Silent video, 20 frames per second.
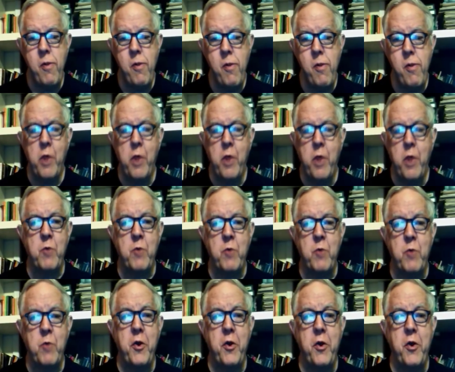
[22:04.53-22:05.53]
which would
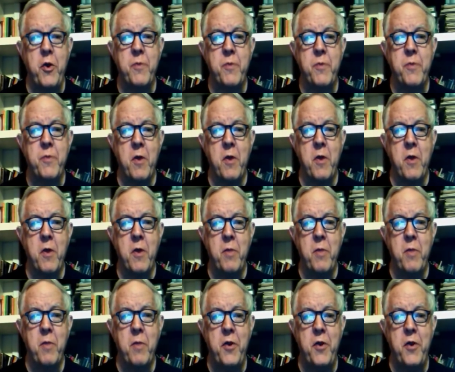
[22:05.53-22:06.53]
render humans
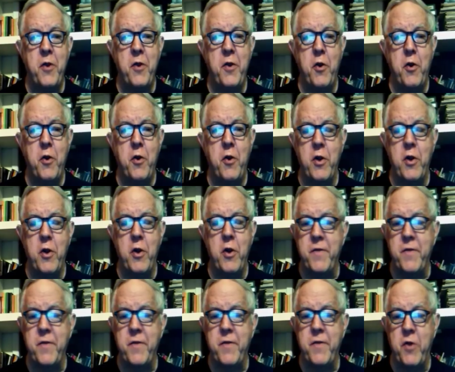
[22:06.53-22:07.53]
nearly
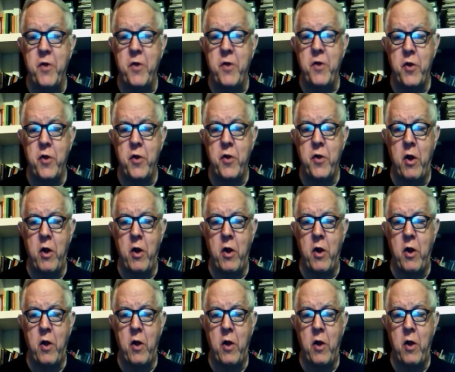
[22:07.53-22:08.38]
dysfunctional,